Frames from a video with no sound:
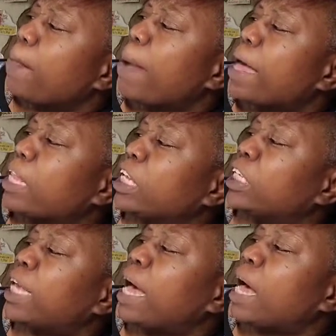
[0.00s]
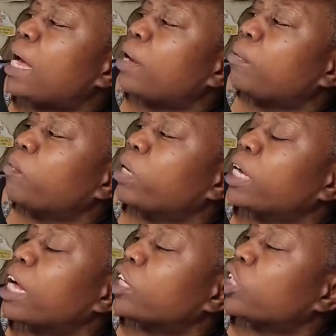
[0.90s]
By the time we
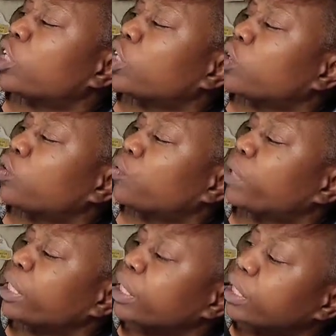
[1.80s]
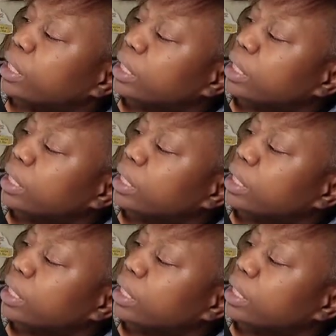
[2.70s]
count three.